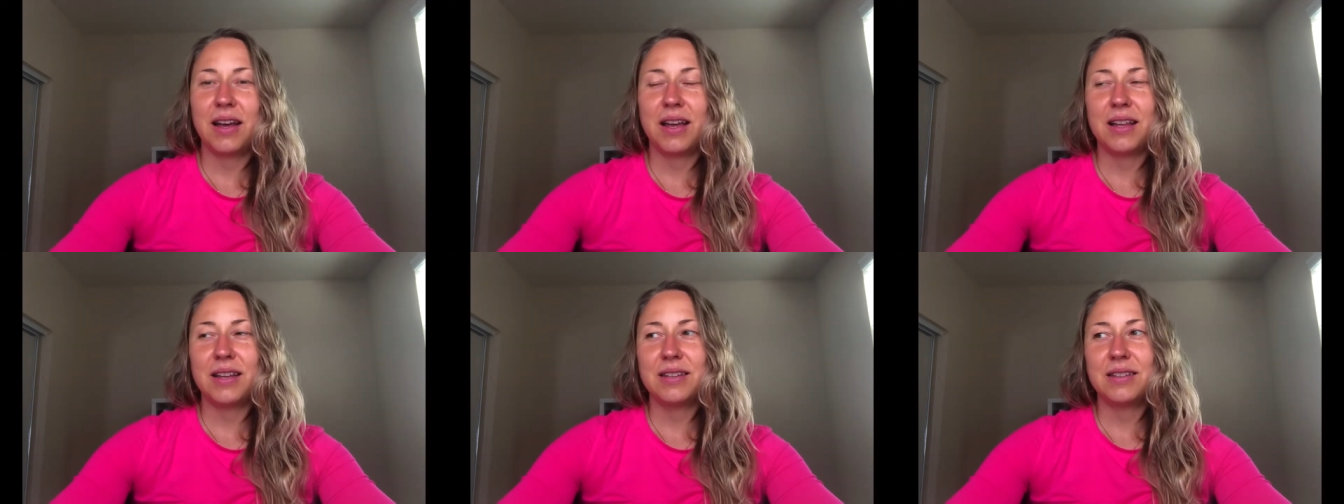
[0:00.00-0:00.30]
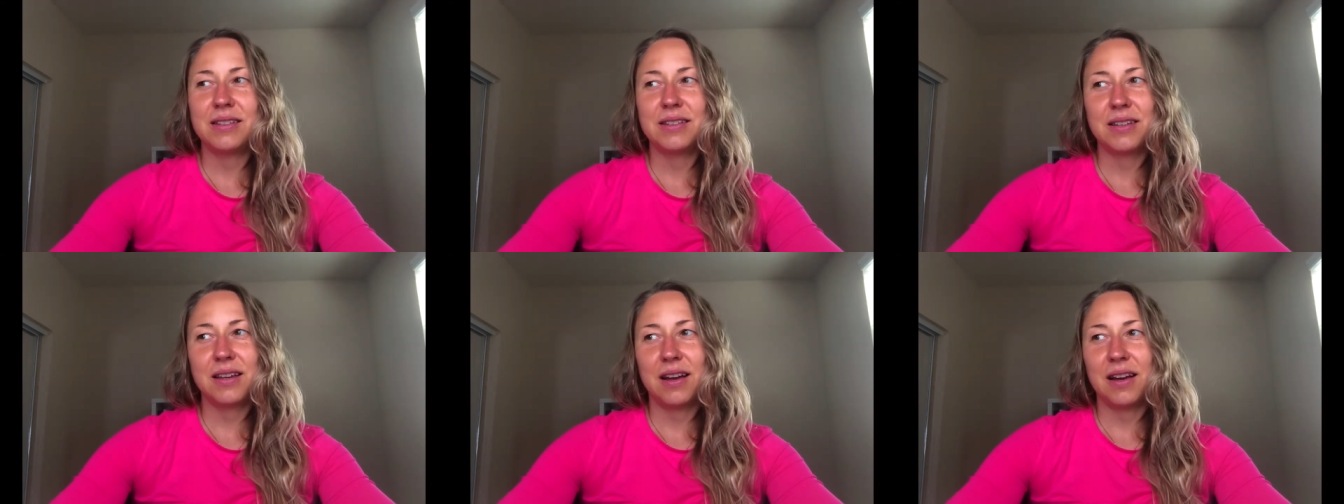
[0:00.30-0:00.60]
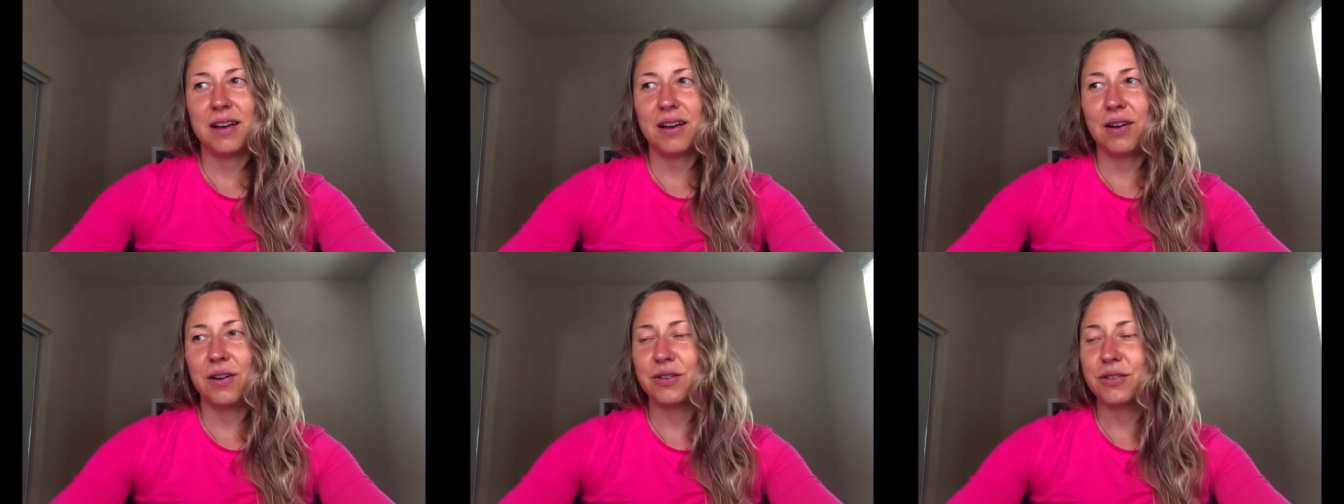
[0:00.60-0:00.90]
and
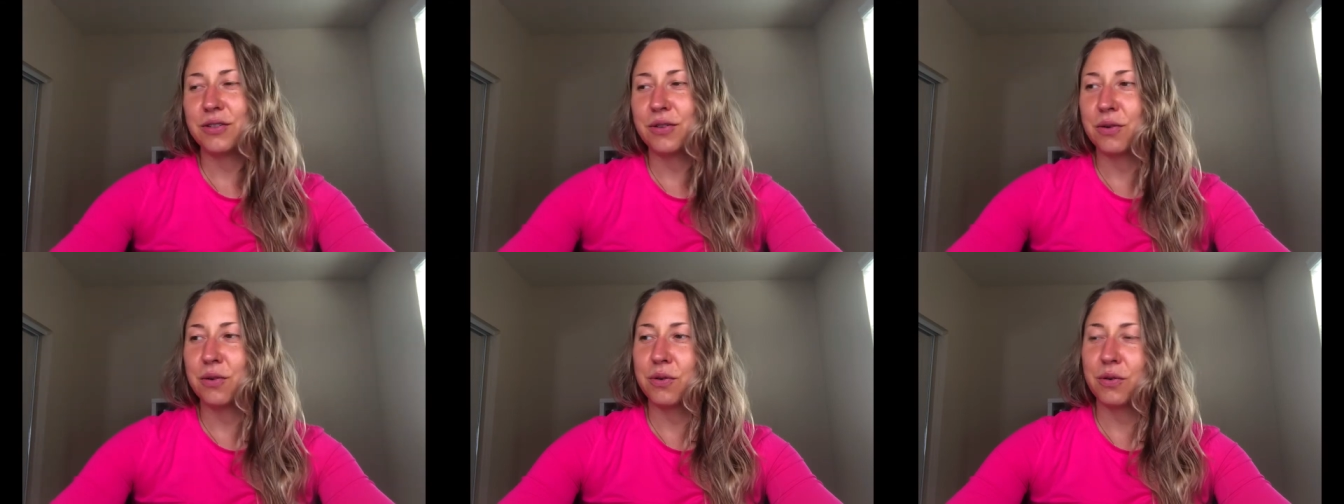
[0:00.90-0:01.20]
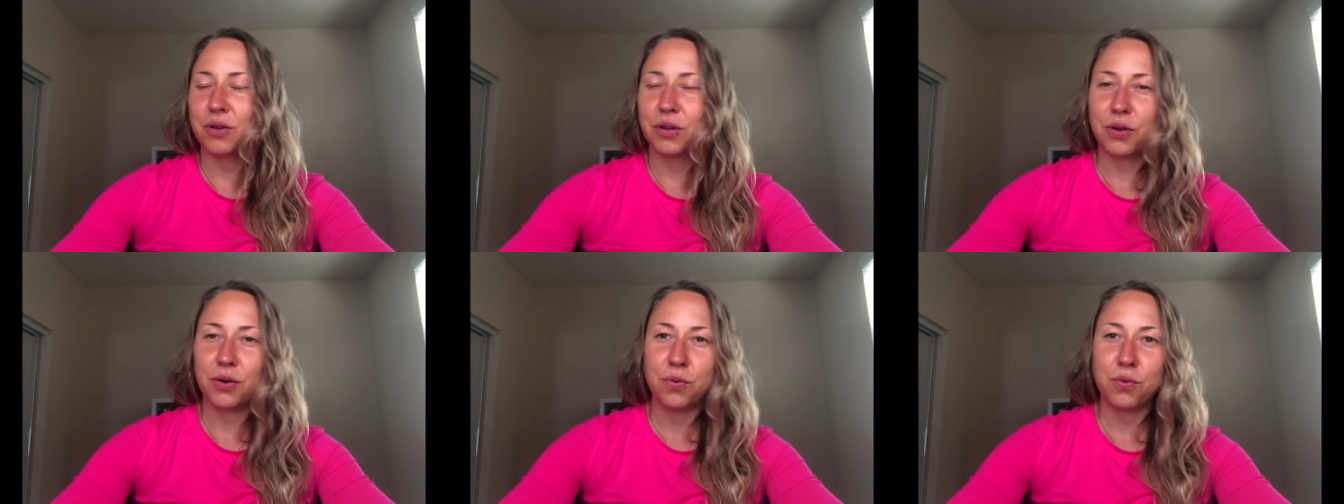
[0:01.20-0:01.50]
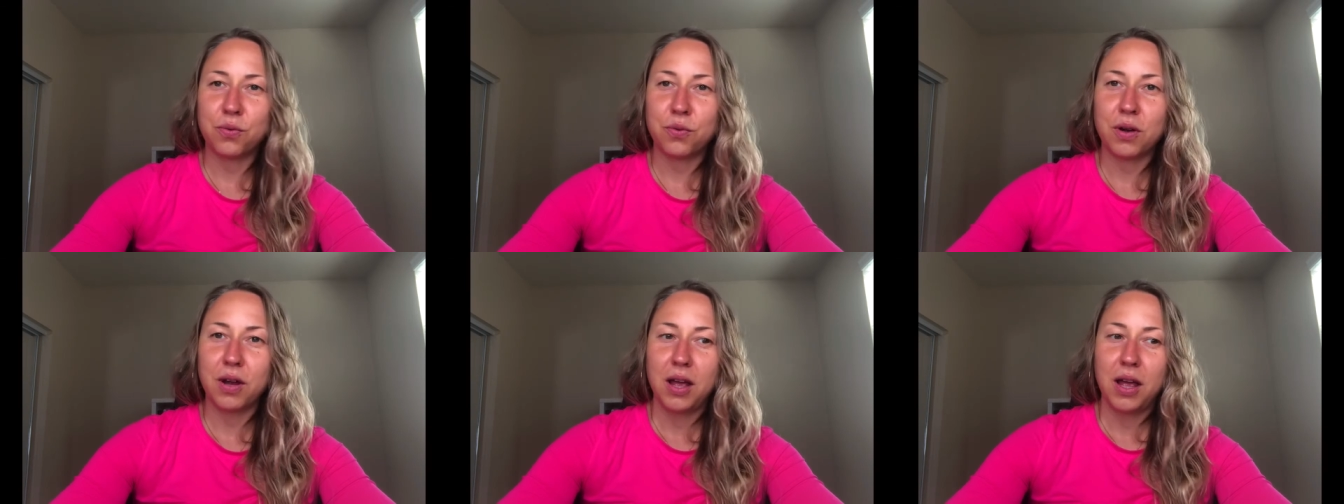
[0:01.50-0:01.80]
uh, also, you
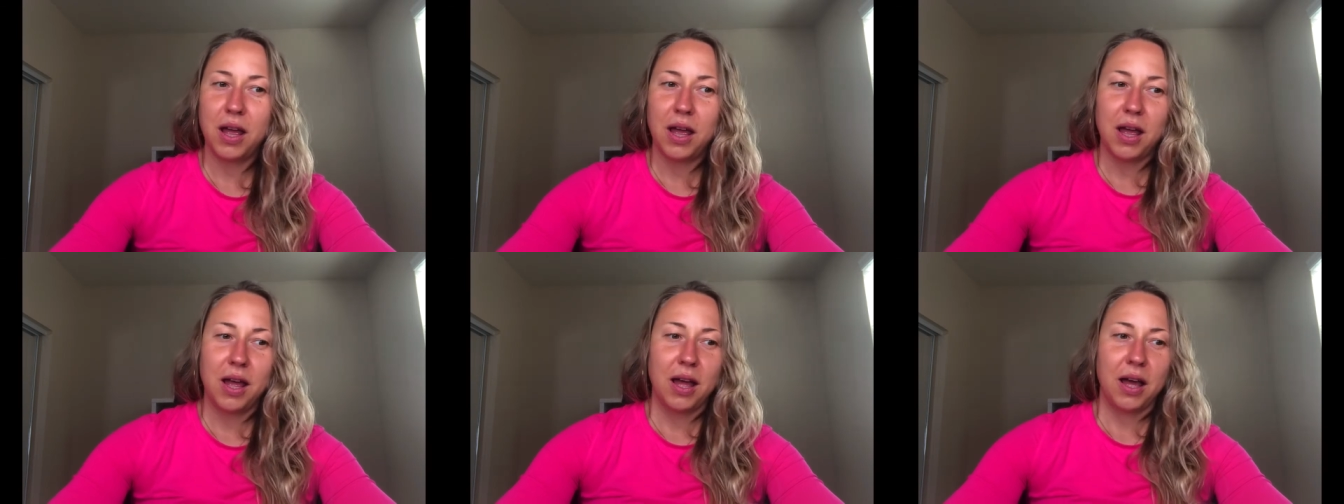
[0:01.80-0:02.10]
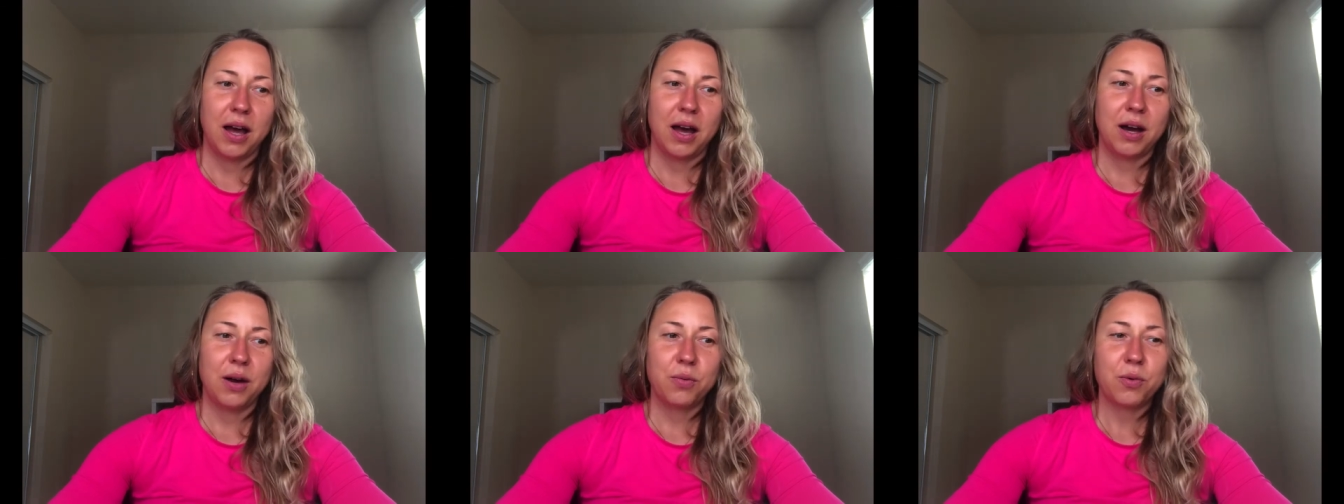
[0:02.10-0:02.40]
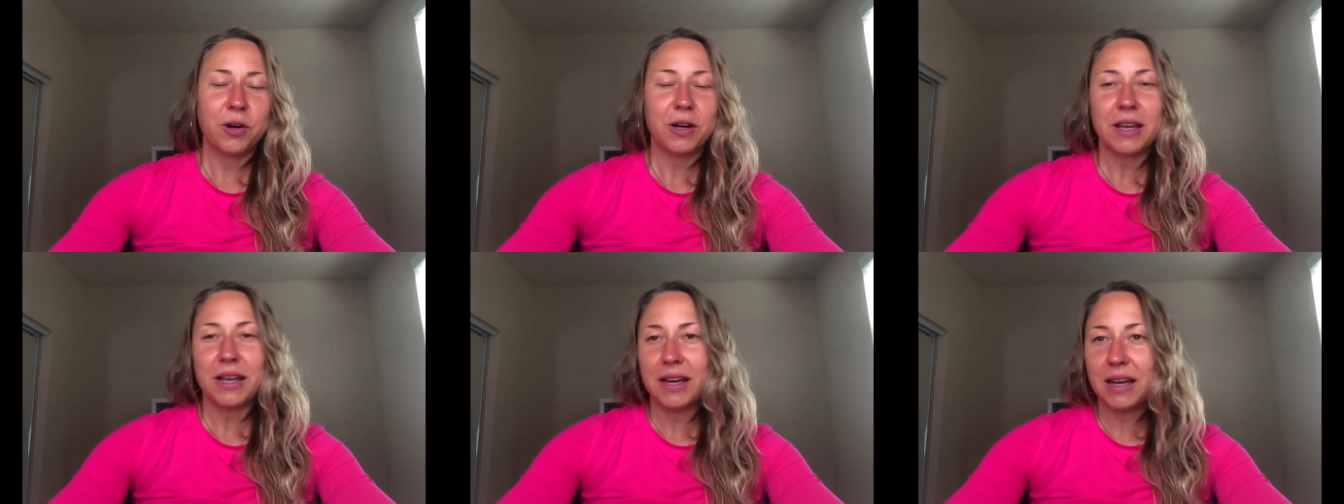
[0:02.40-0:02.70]
know, uh,
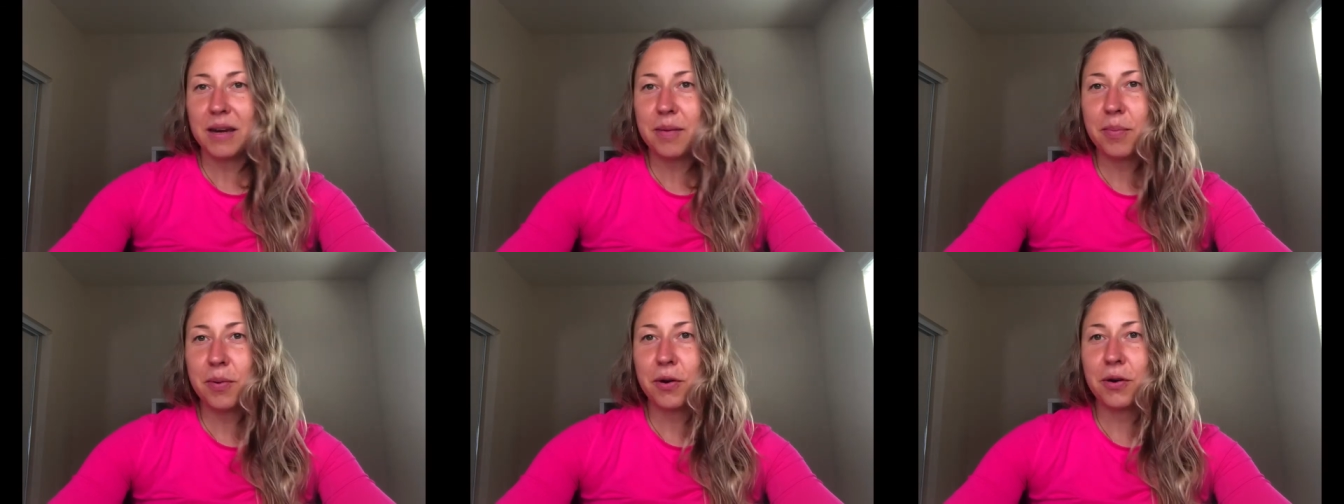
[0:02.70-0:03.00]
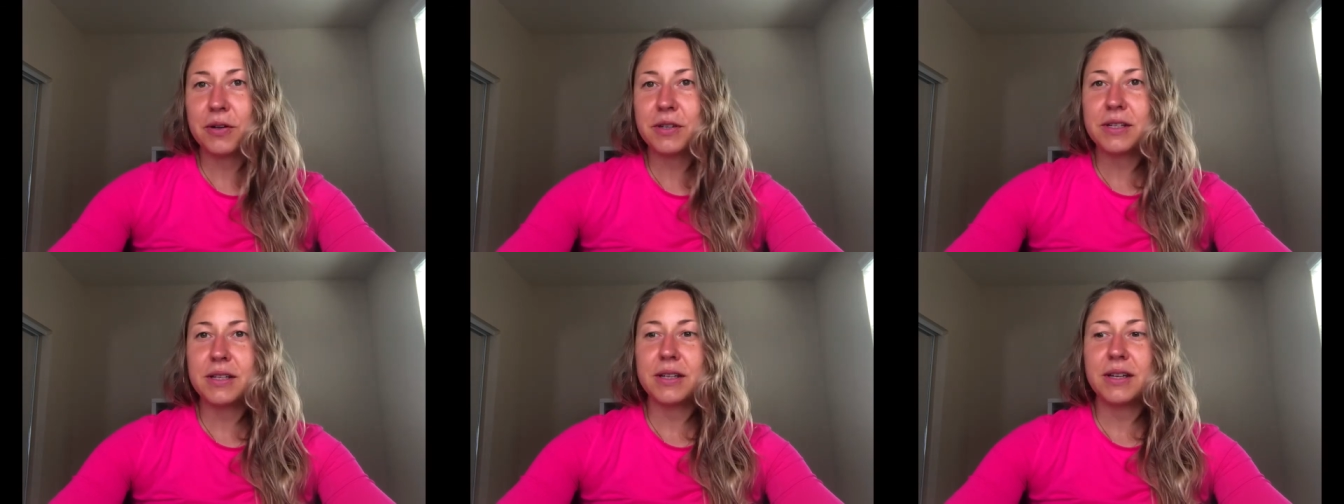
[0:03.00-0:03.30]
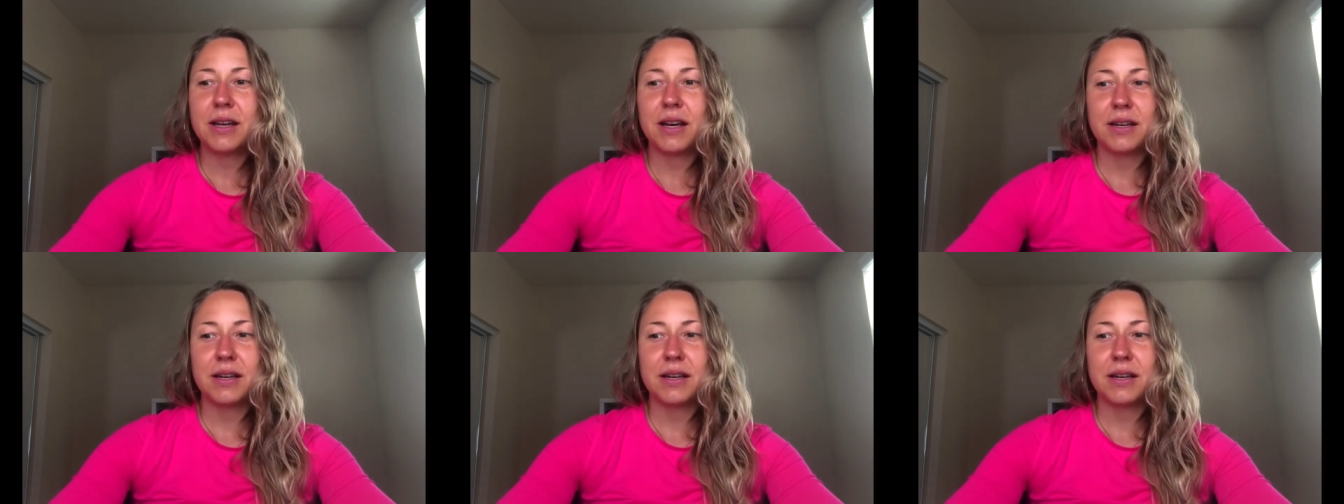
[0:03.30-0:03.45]
working in person.